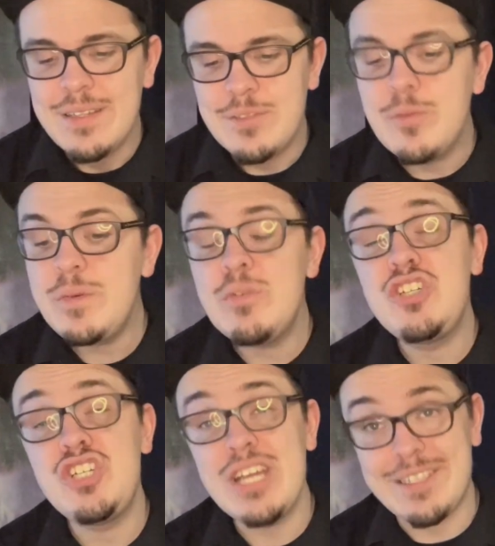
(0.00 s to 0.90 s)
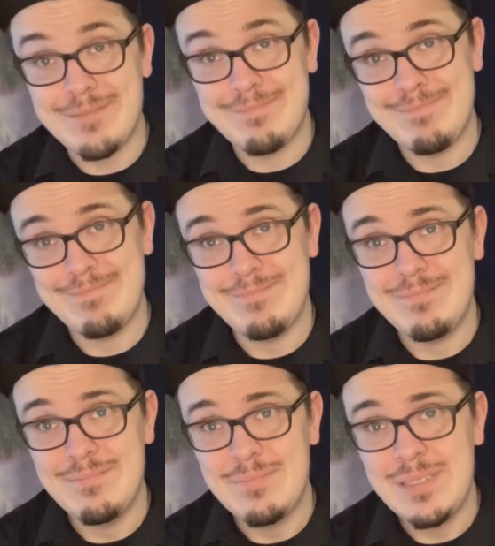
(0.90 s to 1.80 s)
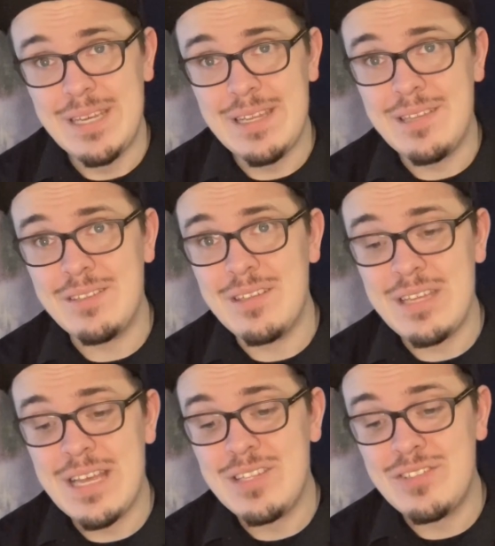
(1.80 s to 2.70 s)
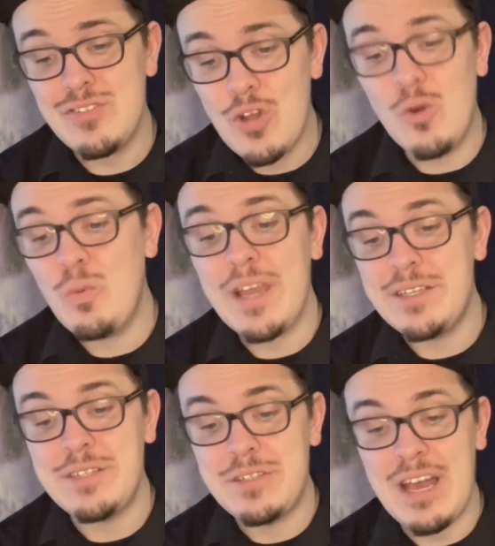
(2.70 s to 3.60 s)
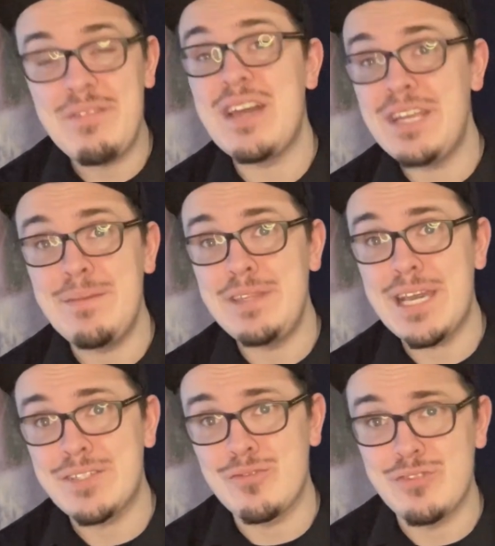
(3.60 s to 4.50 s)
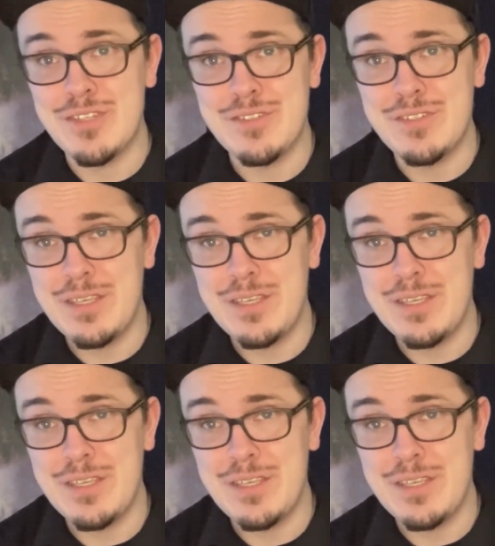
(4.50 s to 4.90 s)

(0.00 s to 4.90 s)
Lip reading: This movie was shit, and it has no right to have that name, The Exorcist,